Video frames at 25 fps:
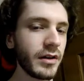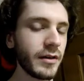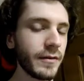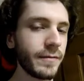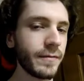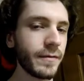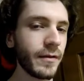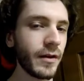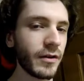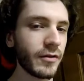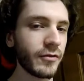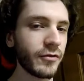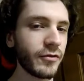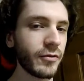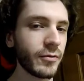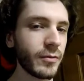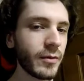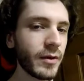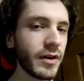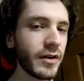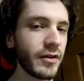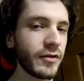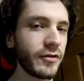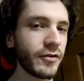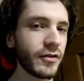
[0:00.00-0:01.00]

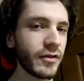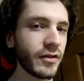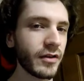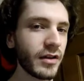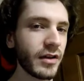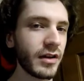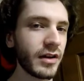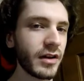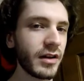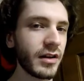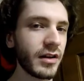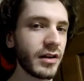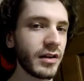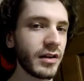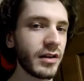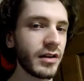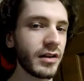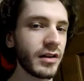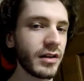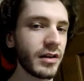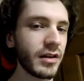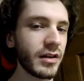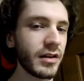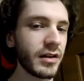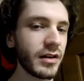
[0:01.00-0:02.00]
fluctuation
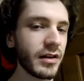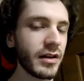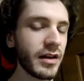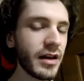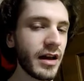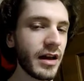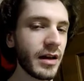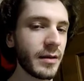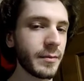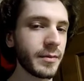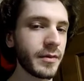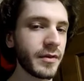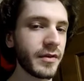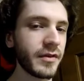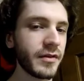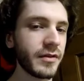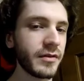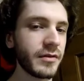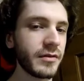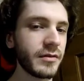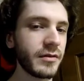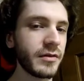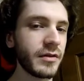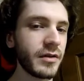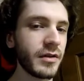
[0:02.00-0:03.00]
in the
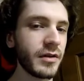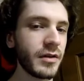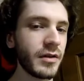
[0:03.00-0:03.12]
amplitude,